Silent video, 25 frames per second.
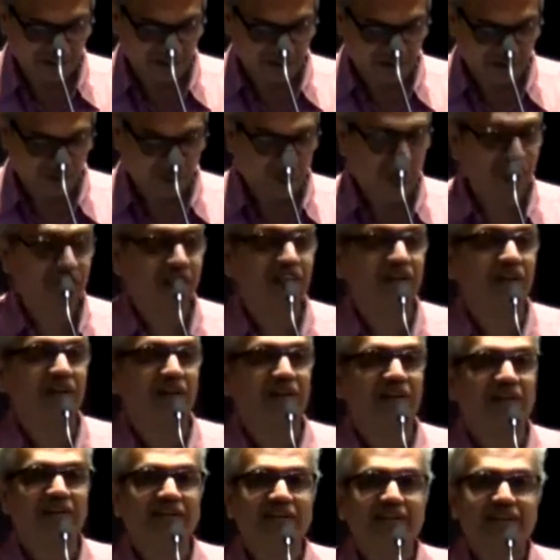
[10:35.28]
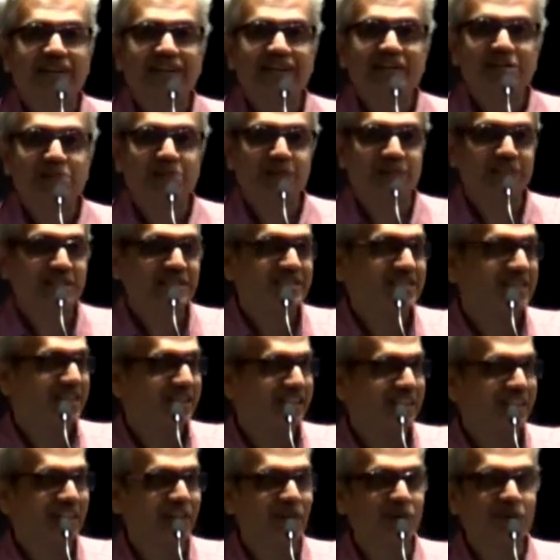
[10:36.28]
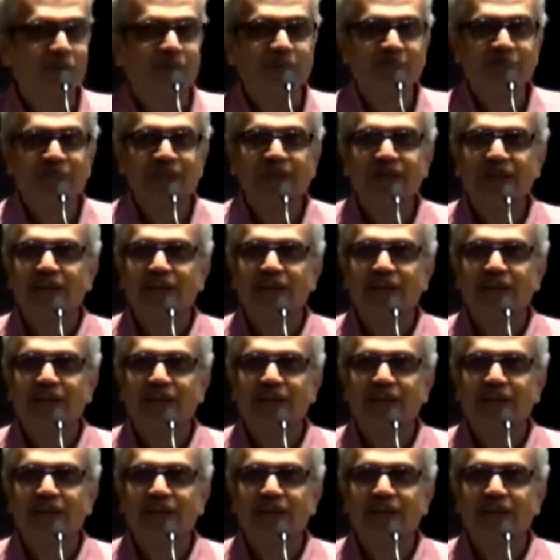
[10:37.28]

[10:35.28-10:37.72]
wonderful uh, experience hearing you.